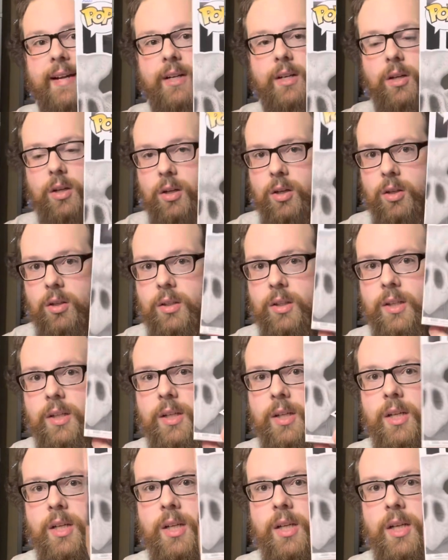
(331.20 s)
at all
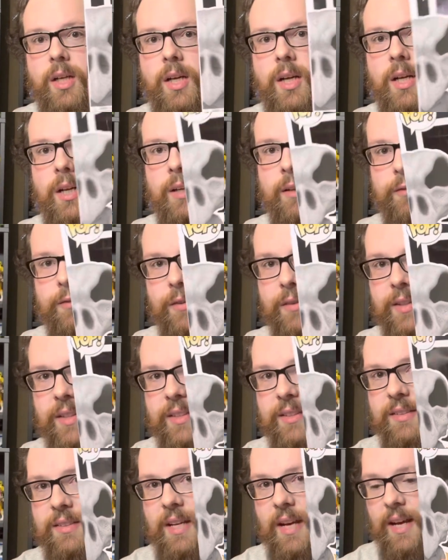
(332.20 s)
for
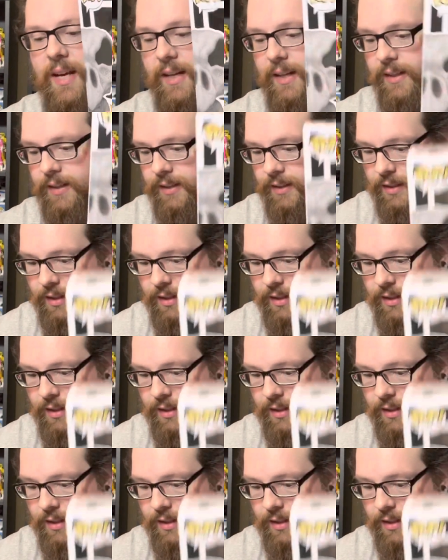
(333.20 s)
this guy.